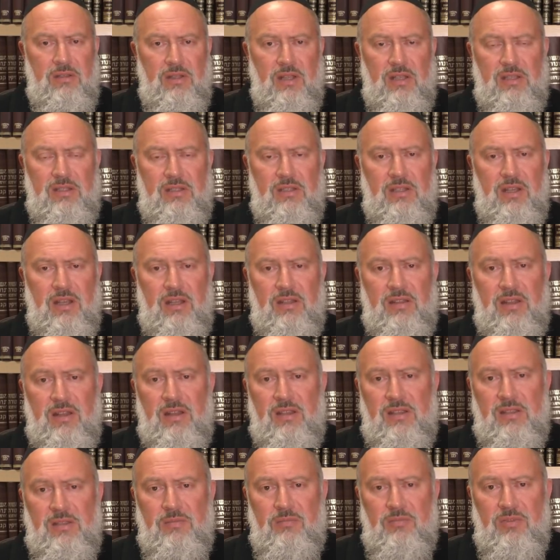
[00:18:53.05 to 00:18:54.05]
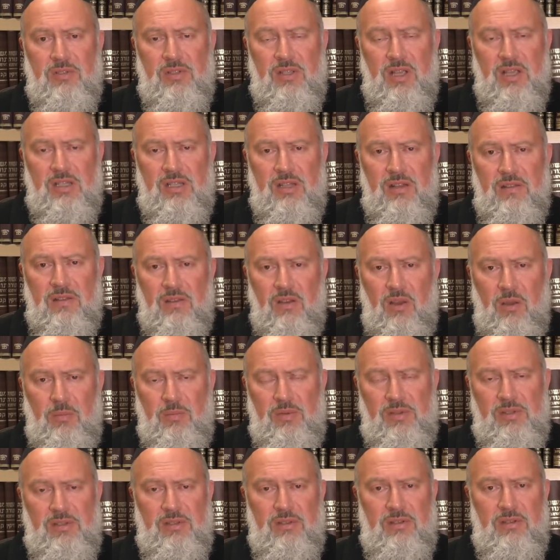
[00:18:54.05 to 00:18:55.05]
That is precisely the
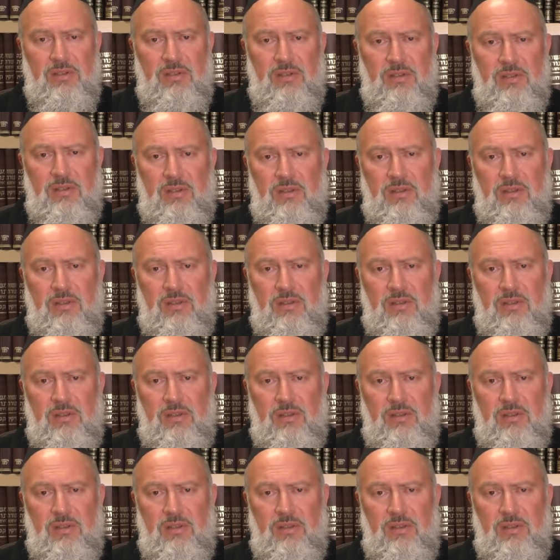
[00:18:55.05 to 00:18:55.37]
opposite